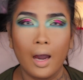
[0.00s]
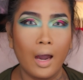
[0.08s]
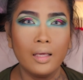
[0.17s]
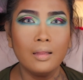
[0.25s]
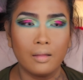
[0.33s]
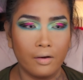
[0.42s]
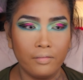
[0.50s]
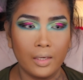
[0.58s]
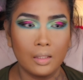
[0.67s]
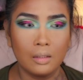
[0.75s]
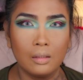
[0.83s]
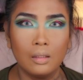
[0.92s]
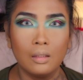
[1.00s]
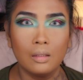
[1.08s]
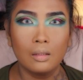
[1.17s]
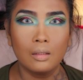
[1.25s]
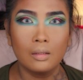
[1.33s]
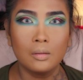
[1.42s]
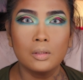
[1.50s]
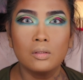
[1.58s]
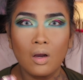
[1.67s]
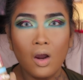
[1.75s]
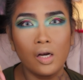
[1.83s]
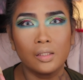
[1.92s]
I love it.
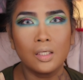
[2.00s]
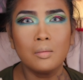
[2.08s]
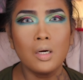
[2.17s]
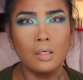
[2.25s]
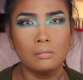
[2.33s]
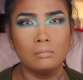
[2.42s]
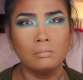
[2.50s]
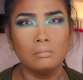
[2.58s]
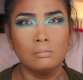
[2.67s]
Tarte, come on.